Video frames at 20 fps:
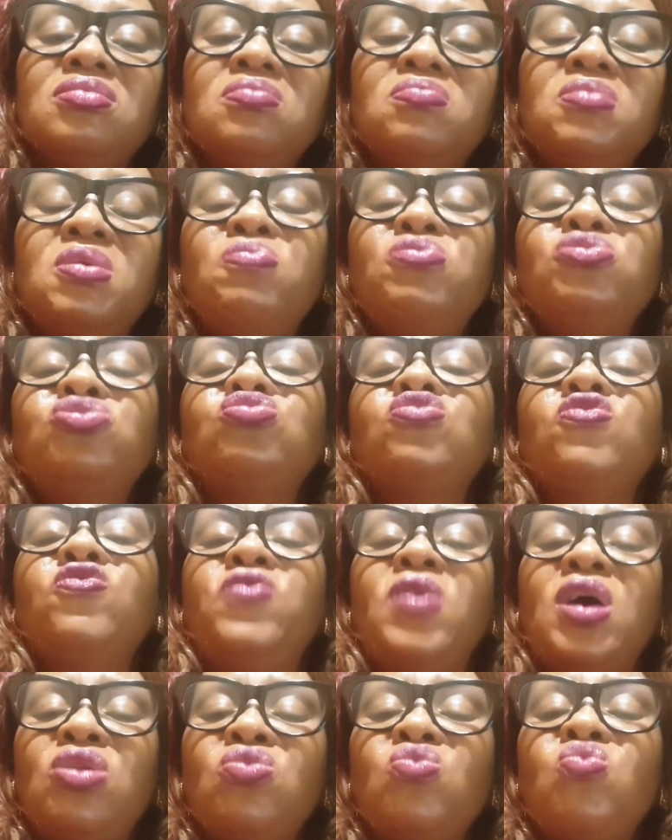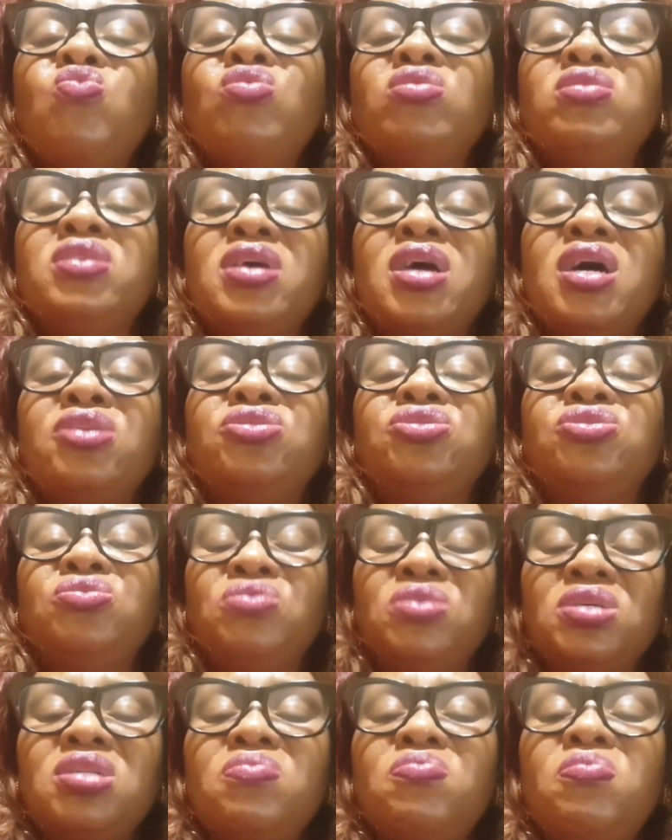People should value what they are
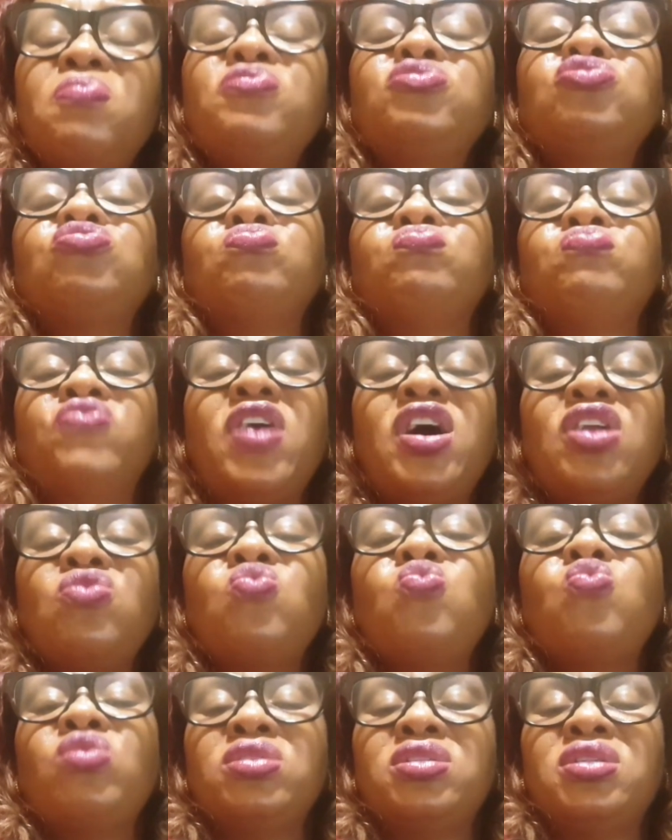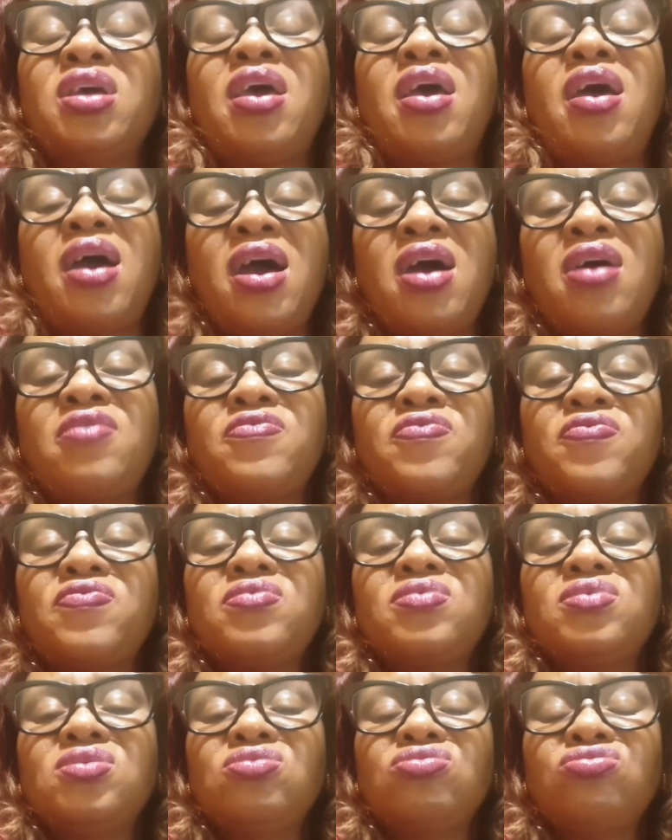doing. People should value what they have.
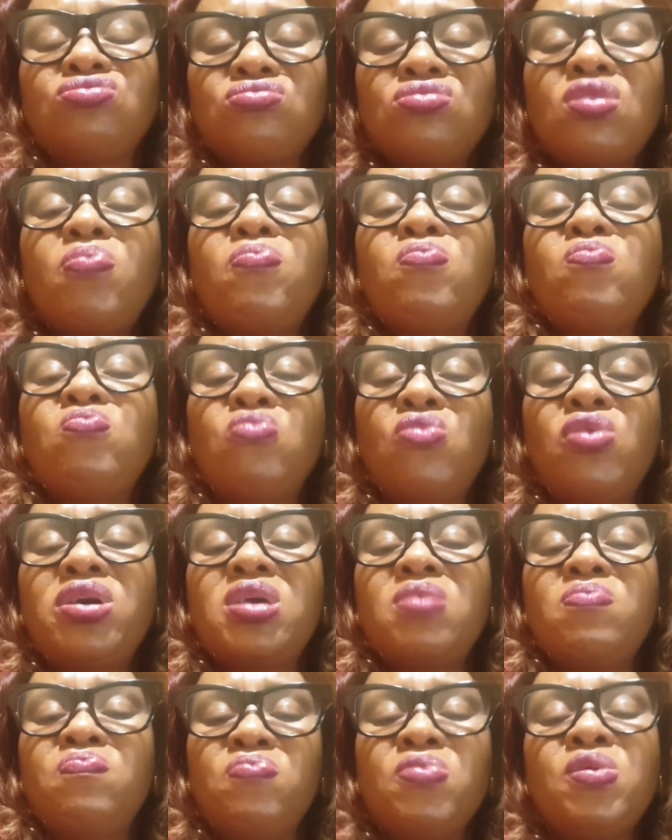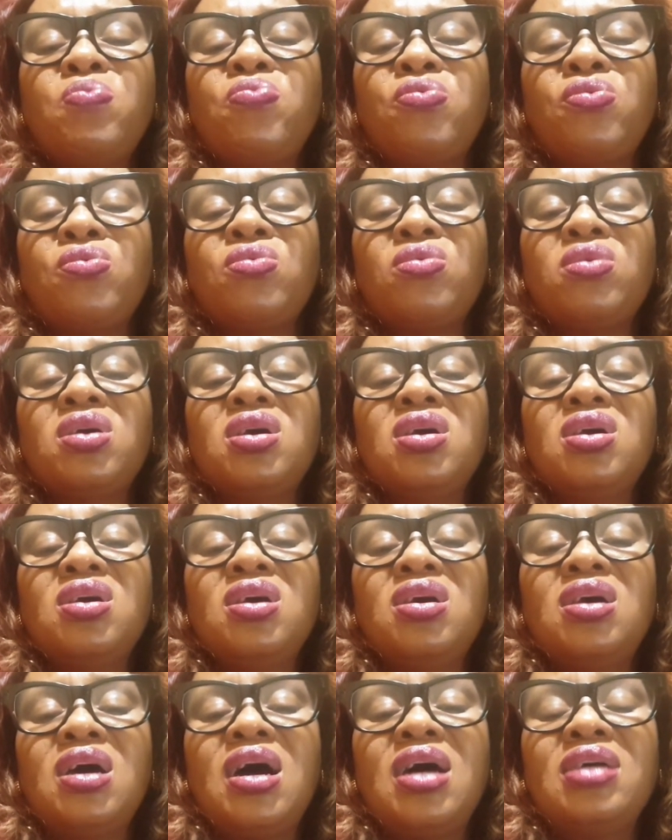Stop mocking people.
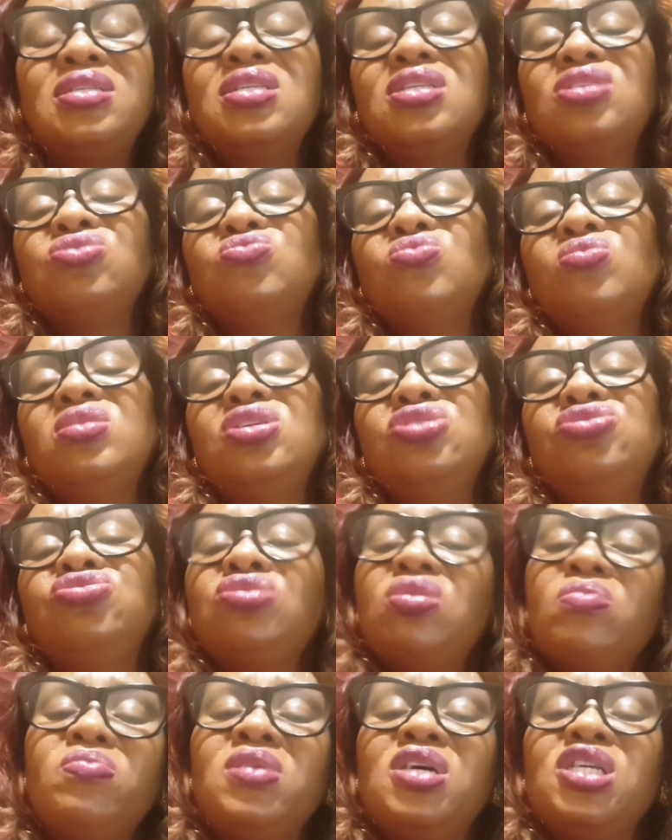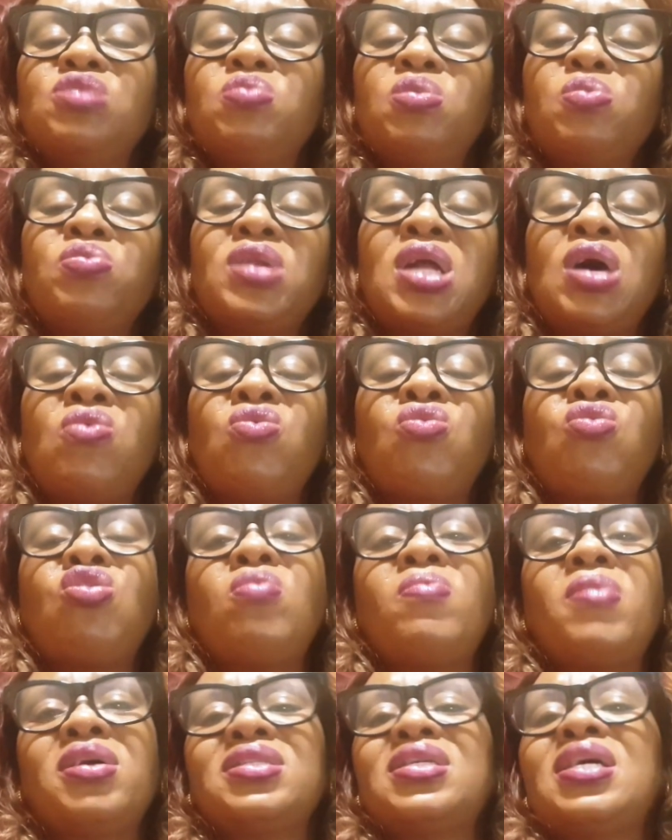I think it's only jobless people that will
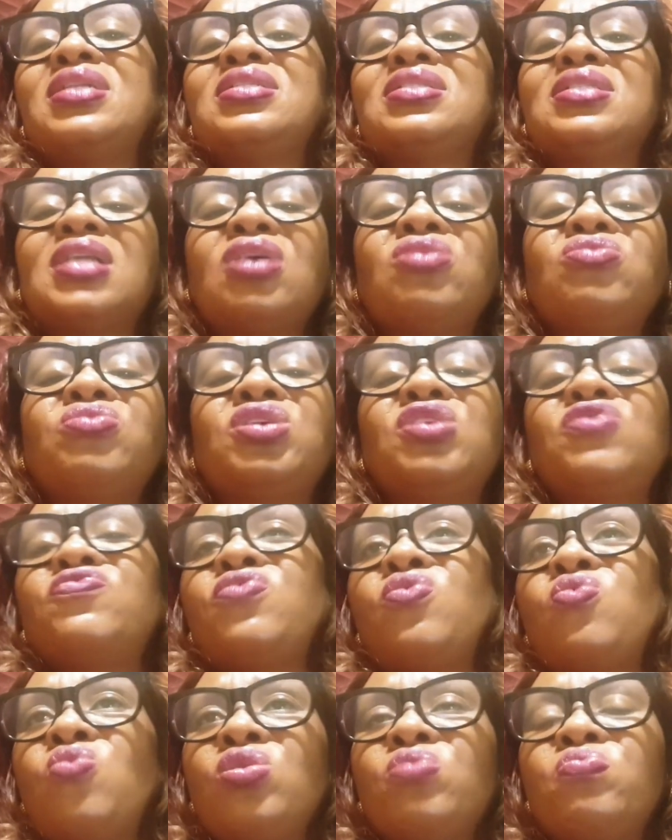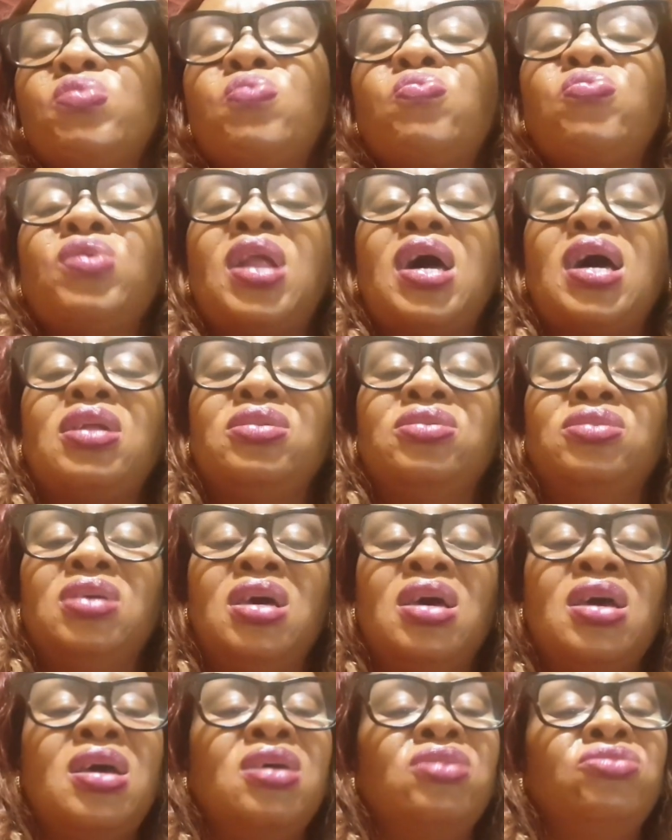come out and start looking for what people are
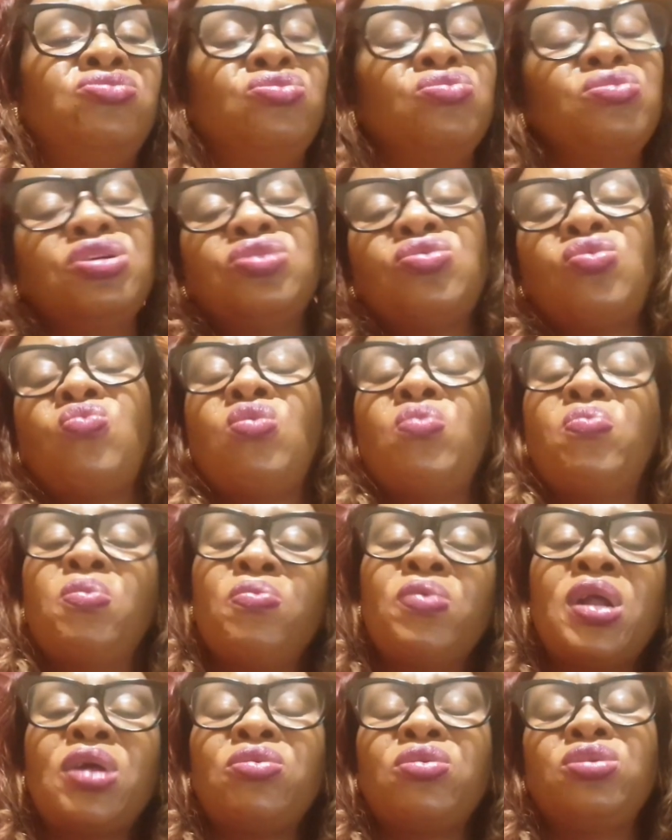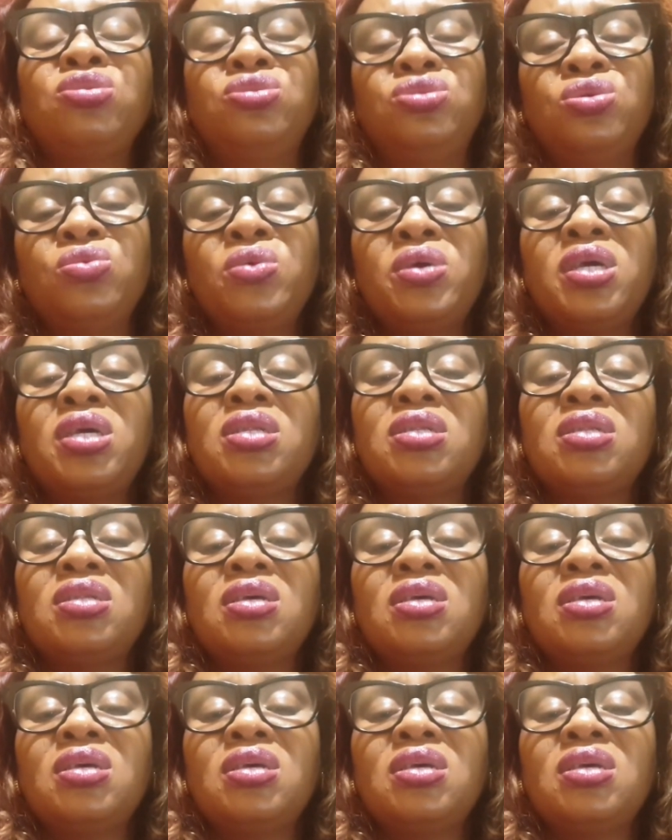doing or what people are not doing.